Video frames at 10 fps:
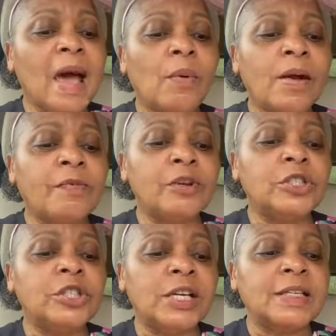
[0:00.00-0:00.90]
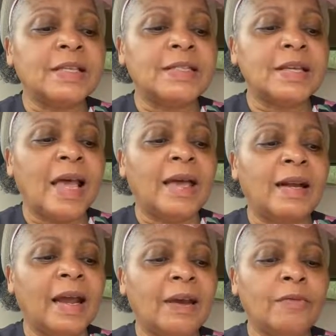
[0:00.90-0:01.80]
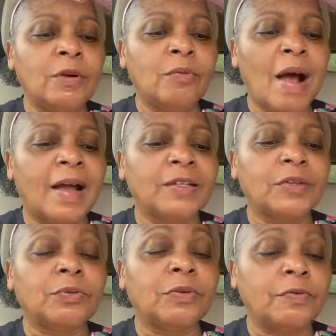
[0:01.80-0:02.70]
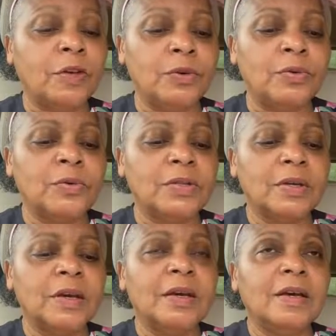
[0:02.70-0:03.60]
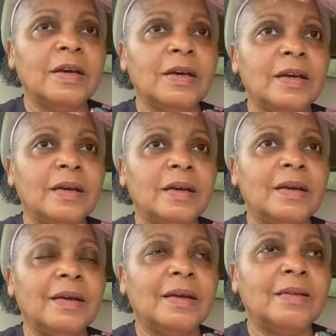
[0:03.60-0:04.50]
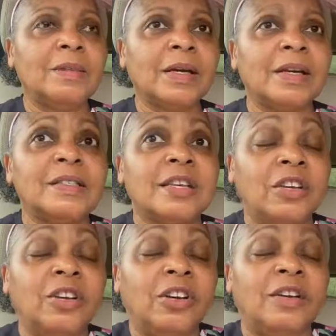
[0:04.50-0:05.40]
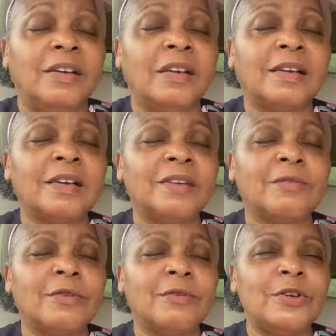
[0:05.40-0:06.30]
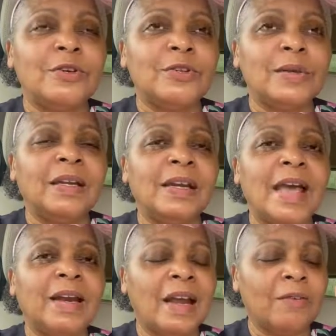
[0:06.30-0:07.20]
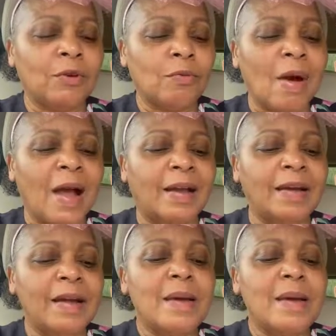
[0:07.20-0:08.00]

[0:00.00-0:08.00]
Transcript: However, Jesus had every right to refuse because he could. He could have refused, and he had every right.